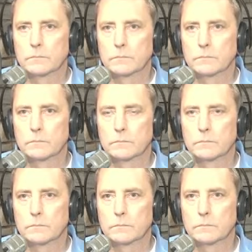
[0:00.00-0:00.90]

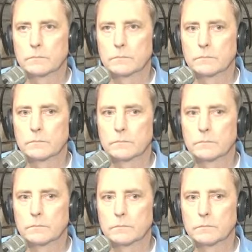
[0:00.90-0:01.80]

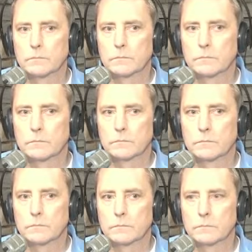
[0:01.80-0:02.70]

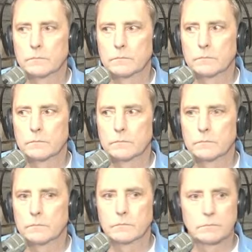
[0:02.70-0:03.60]

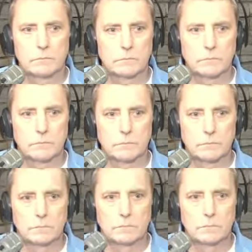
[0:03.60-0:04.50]

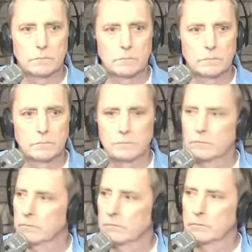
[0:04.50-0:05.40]

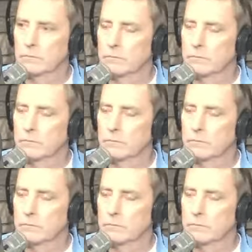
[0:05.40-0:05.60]
This person isn't speaking.